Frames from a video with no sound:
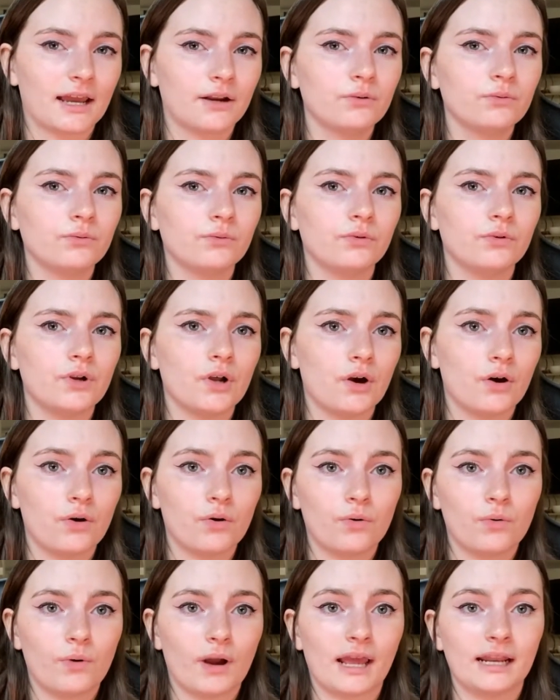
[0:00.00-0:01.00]
I don't
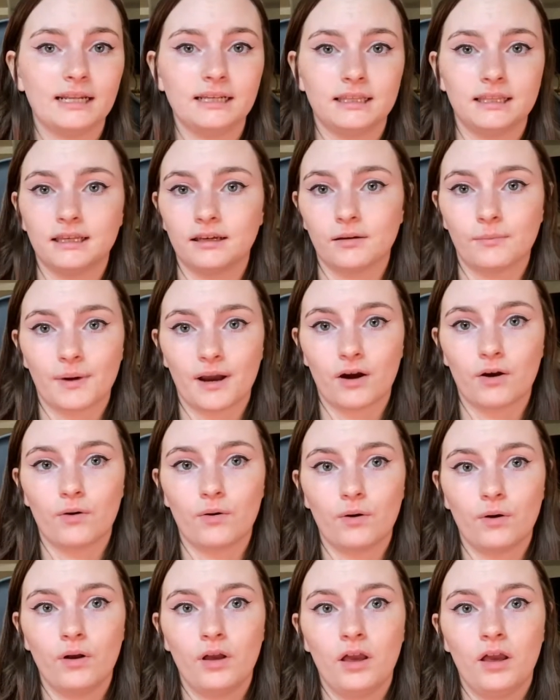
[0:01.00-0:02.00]
know anything about